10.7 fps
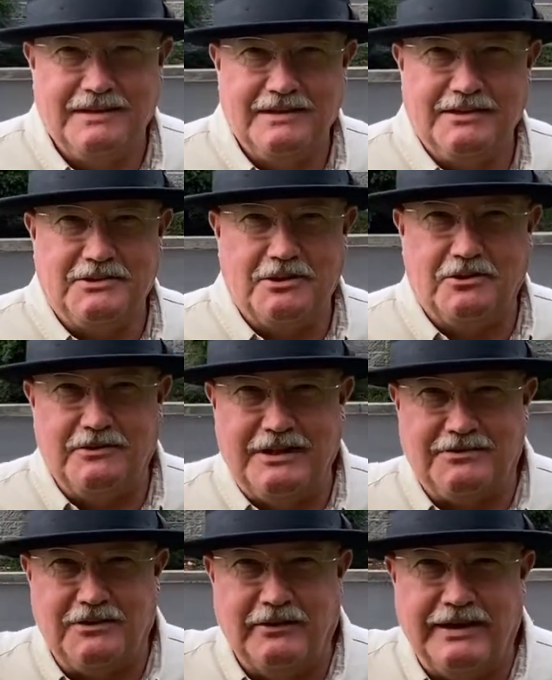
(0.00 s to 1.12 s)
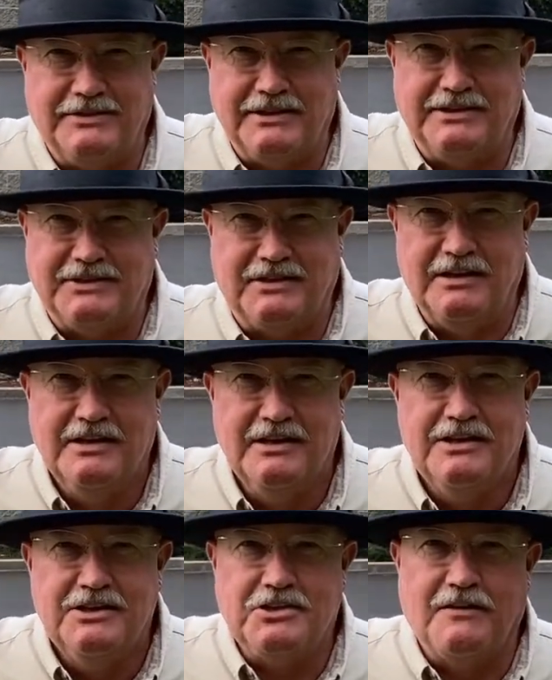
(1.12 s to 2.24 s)
And so it's real easy just to
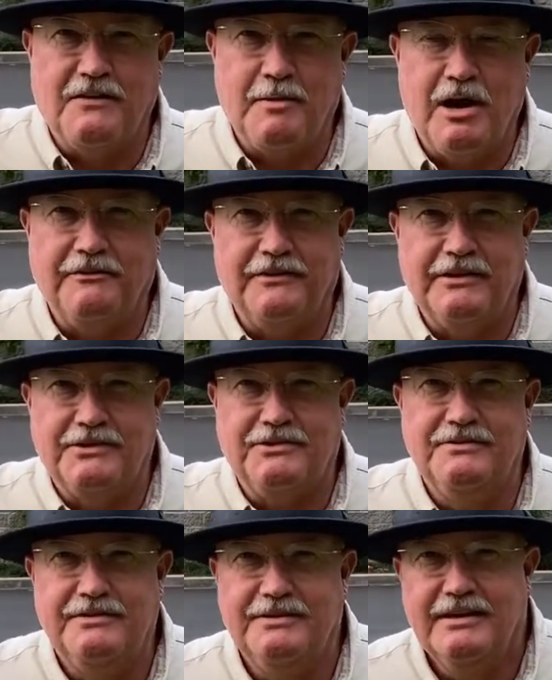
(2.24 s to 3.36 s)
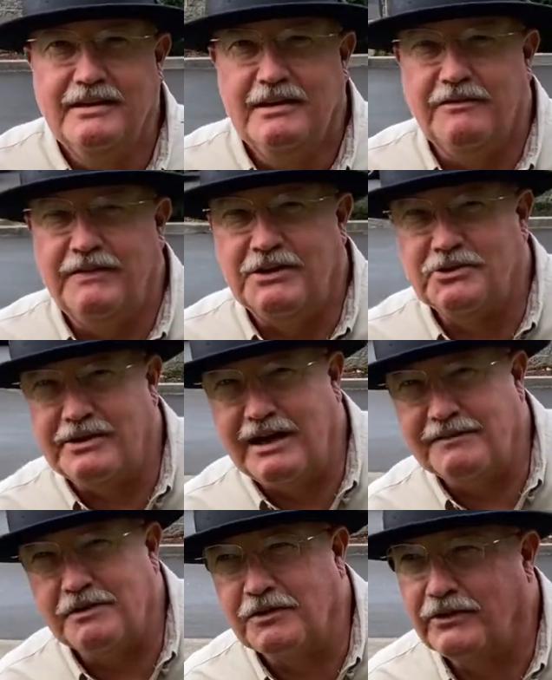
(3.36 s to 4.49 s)
shove them off and eventually they
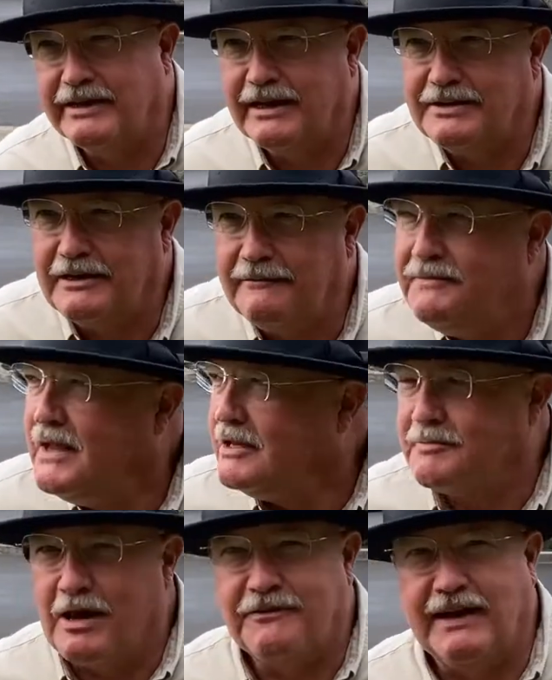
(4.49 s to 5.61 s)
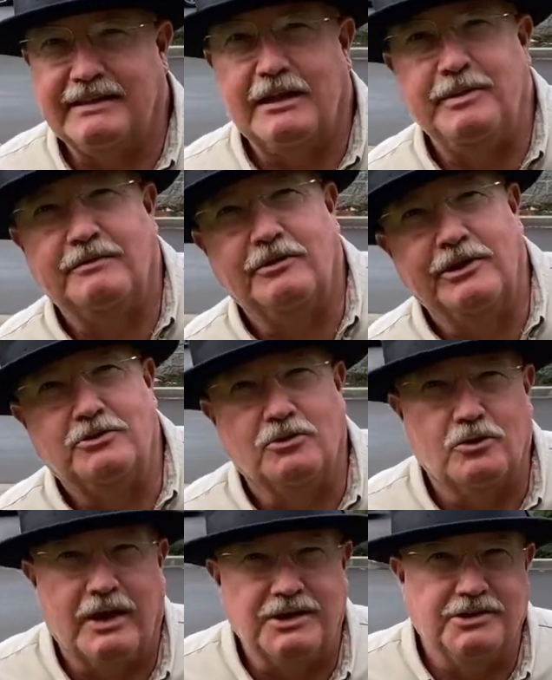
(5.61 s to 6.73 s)
never really get done. As a matter of fact, that'd be a really cool
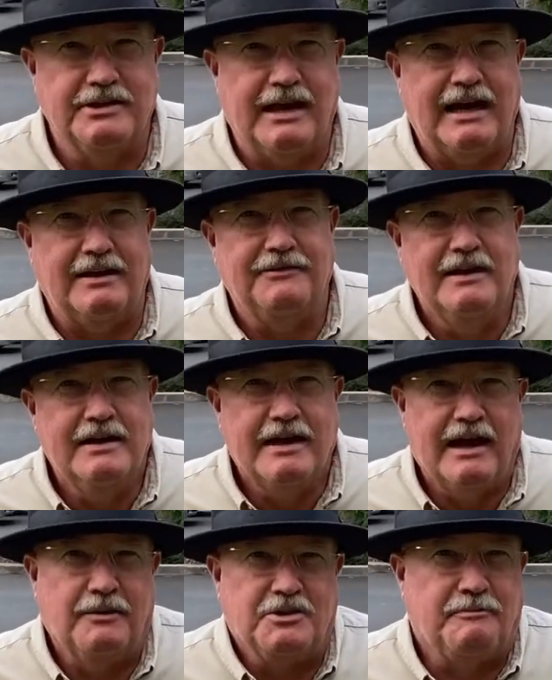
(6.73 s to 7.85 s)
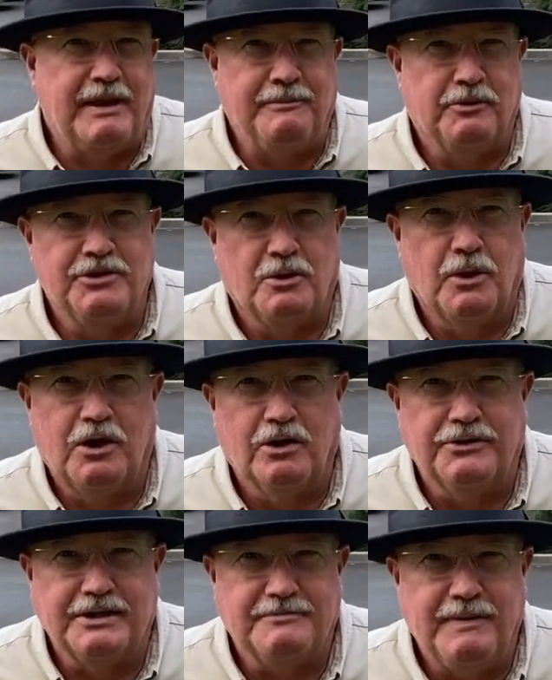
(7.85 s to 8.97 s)
question to have uh, with the people in your
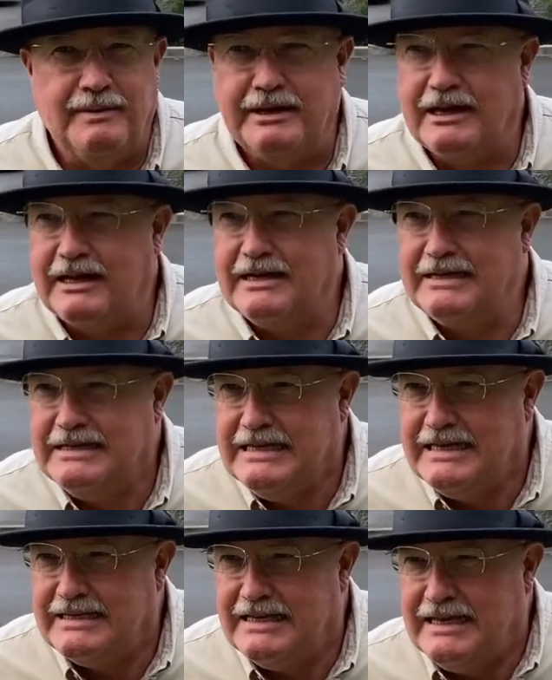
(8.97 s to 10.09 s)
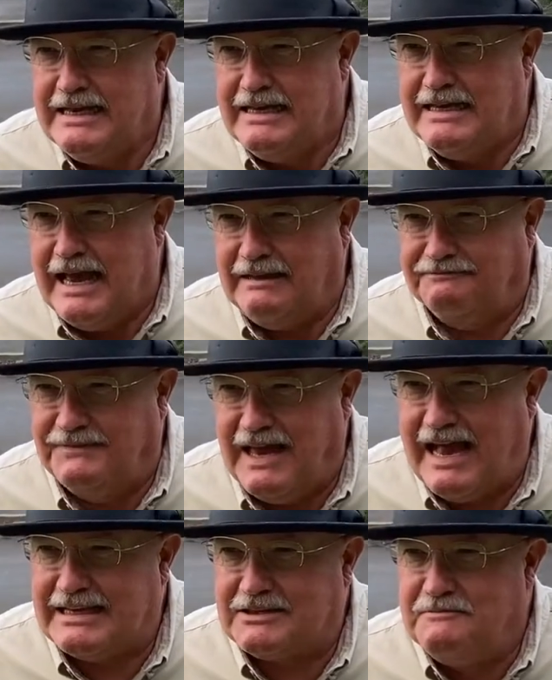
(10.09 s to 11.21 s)
world. Just maybe uh,
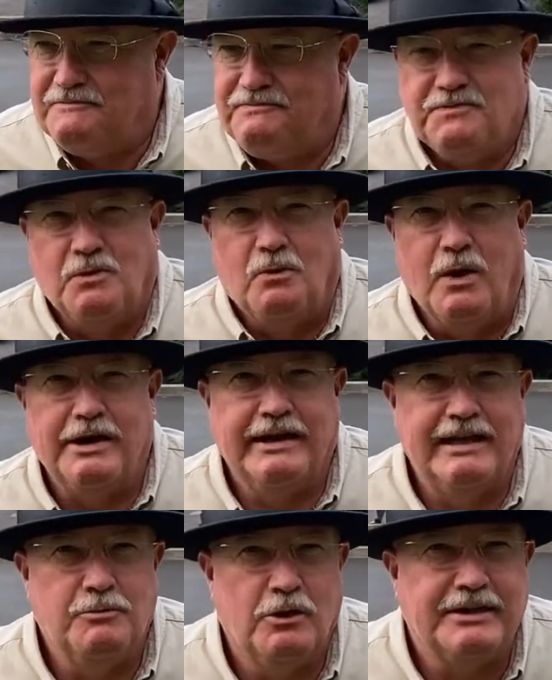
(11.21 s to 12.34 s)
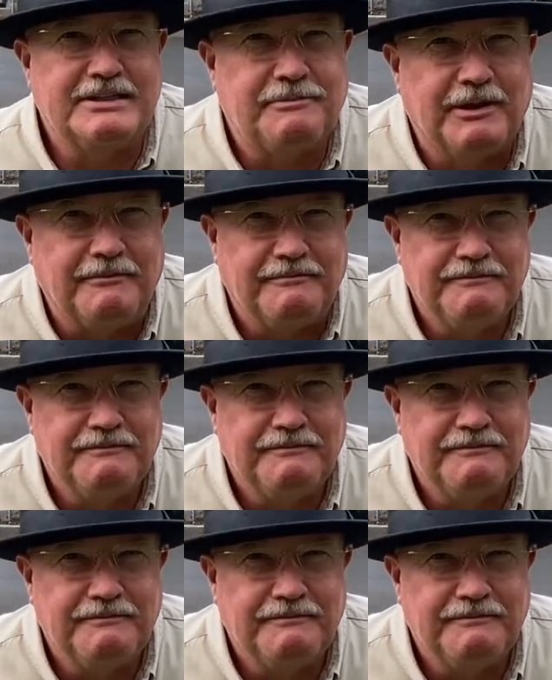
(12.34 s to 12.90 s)
ask, where do you need more discipline?